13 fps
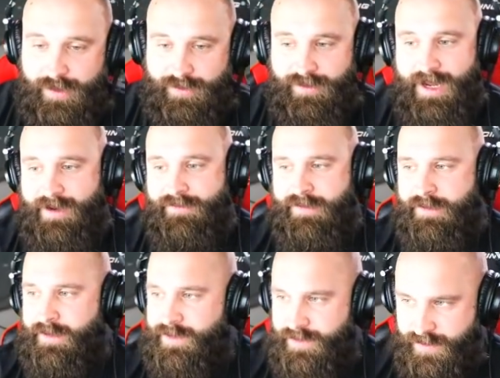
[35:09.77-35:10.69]
We don't have it
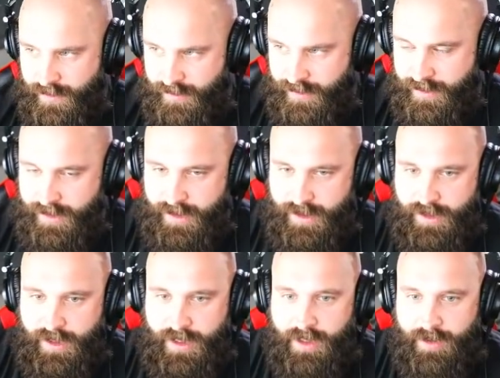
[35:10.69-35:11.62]
in Arizona.
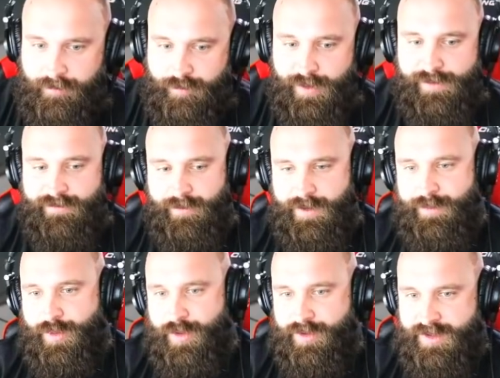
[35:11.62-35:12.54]
Um, but for
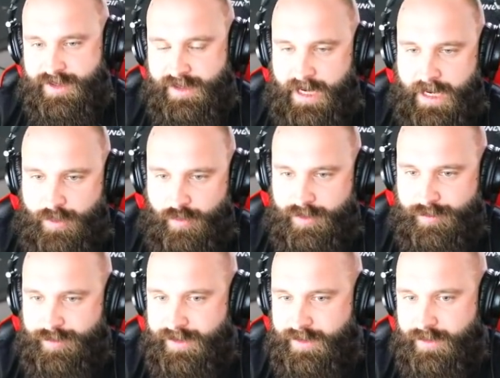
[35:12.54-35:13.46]
me personally, I
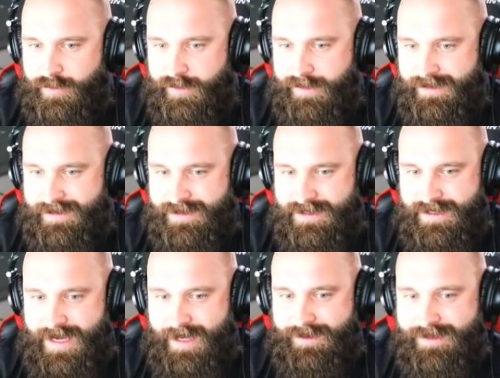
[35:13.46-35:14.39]
wouldn't be doing
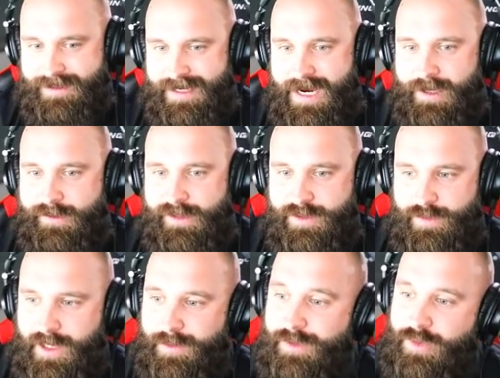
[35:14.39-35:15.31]
this at this high rate of
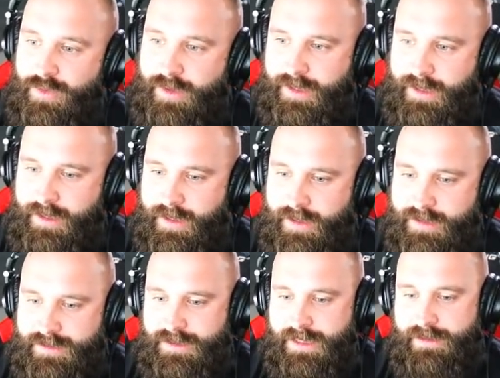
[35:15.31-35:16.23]
speed. I'd be going uh,
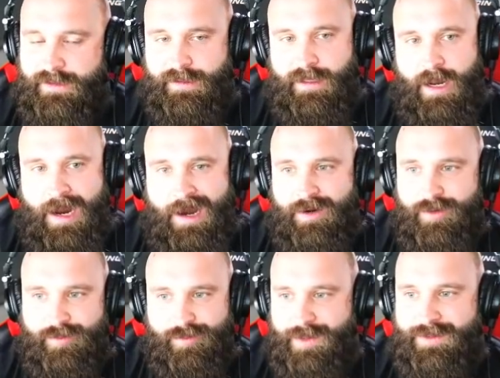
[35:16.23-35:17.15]
slightly
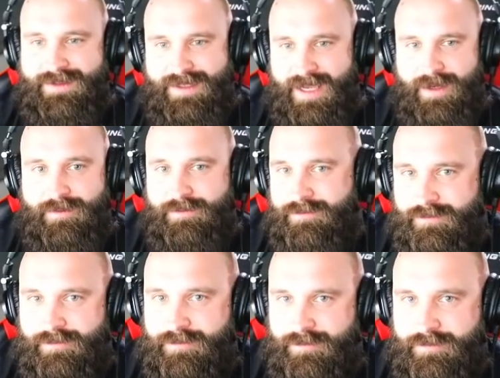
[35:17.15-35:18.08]
higher, maybe 10,
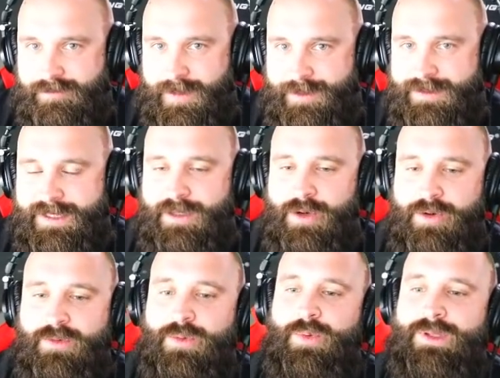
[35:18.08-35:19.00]
maybe 10
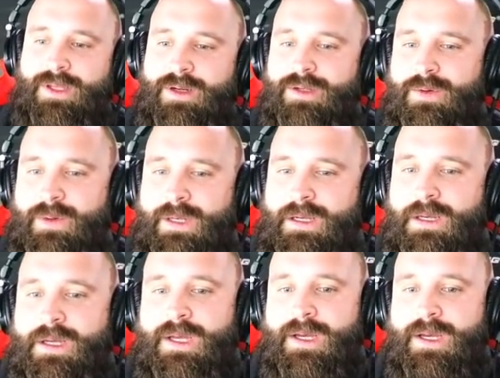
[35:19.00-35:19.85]
over what they're doing.